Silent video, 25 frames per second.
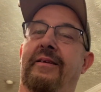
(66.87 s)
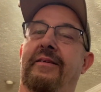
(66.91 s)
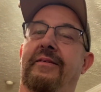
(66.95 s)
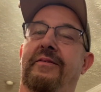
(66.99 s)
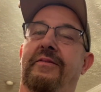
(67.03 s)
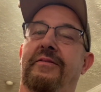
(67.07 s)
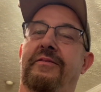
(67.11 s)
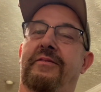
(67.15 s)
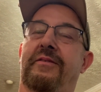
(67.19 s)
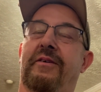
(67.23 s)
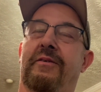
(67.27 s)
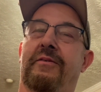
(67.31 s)

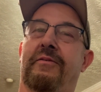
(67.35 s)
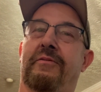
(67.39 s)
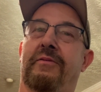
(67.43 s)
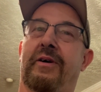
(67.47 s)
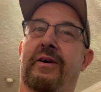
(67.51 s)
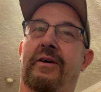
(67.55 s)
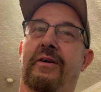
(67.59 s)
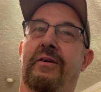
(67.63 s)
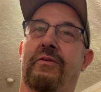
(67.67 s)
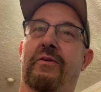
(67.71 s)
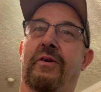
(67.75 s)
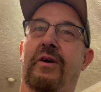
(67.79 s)

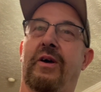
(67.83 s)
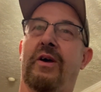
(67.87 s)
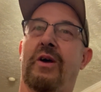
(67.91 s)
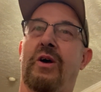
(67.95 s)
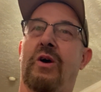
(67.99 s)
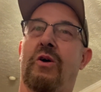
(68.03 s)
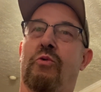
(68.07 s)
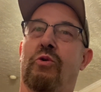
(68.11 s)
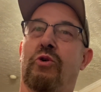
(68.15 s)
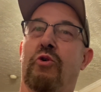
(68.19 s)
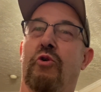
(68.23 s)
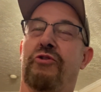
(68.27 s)
So
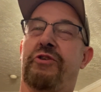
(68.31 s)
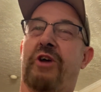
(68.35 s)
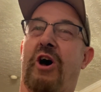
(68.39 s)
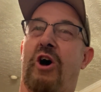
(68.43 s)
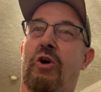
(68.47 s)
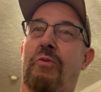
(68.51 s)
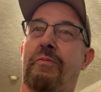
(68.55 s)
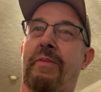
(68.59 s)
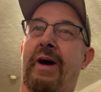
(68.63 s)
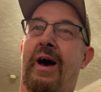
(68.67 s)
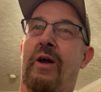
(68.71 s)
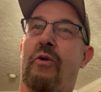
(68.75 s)
we're gonna talk
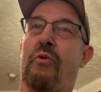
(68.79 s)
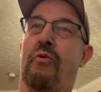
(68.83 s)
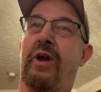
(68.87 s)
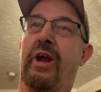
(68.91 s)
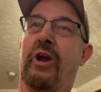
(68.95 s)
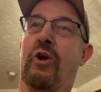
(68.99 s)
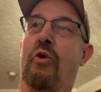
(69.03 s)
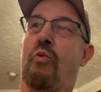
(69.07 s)
about wringer